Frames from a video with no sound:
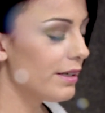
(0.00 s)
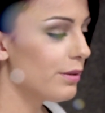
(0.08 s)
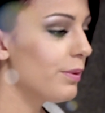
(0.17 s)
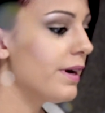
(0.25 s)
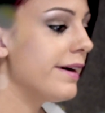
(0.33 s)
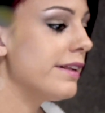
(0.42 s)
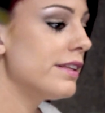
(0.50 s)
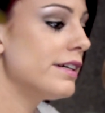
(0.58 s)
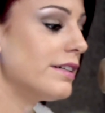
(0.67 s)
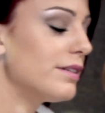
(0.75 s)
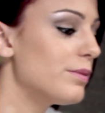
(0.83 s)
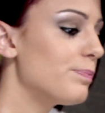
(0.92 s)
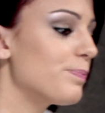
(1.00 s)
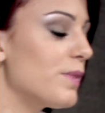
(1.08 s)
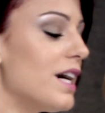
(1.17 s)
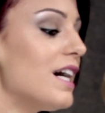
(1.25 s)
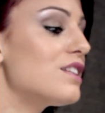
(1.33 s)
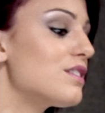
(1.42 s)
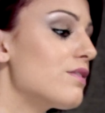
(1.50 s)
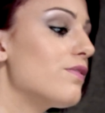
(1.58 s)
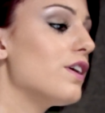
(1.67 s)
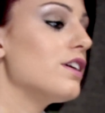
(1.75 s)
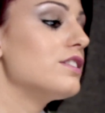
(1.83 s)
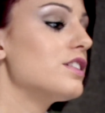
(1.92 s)
Well, I had to
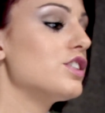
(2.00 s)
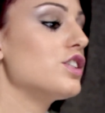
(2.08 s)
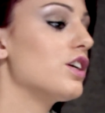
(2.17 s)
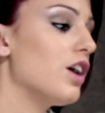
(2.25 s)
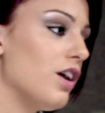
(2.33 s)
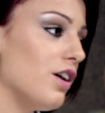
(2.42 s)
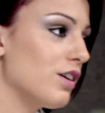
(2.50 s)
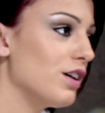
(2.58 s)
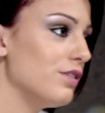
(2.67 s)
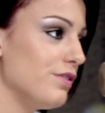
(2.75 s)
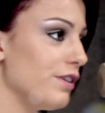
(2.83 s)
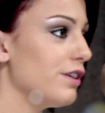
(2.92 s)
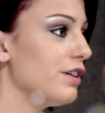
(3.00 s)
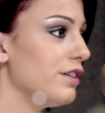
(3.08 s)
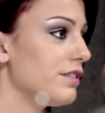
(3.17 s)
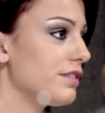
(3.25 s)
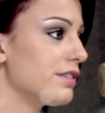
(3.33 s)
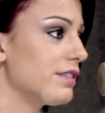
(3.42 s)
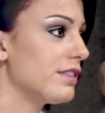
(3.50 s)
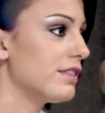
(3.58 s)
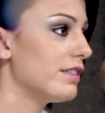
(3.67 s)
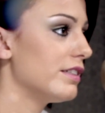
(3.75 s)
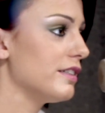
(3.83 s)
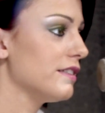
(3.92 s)
fly to Chicago first
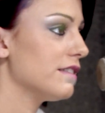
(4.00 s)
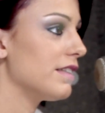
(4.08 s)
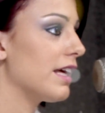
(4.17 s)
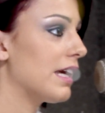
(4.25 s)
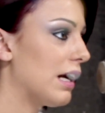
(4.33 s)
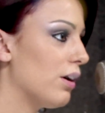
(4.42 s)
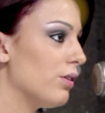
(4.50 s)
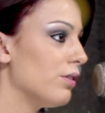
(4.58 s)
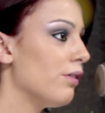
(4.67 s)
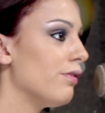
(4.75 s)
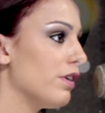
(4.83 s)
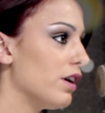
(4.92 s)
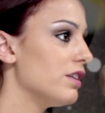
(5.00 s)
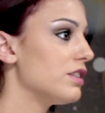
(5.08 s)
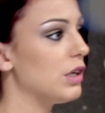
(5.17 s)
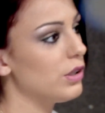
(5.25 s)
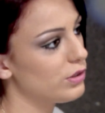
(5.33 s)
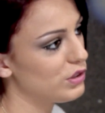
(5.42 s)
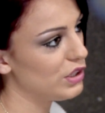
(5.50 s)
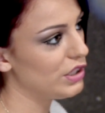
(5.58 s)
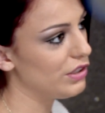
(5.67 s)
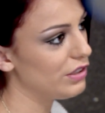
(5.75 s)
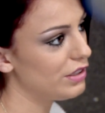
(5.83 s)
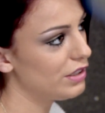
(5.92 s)
to then get on a flight to Austin.